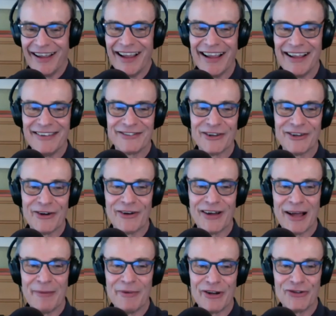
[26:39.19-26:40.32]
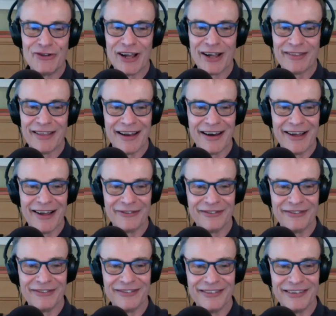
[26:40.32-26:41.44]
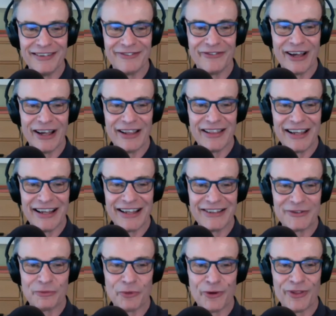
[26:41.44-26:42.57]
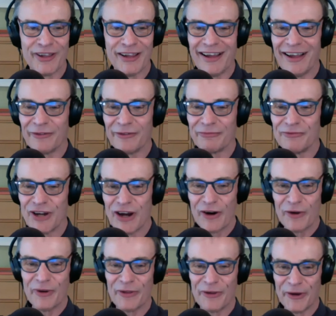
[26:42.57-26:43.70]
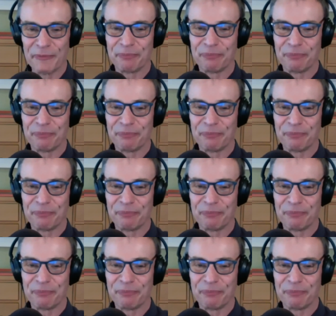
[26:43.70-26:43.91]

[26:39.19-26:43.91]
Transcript: And so I'm going to check that out. And if I think it's worthy, I'll share it with you.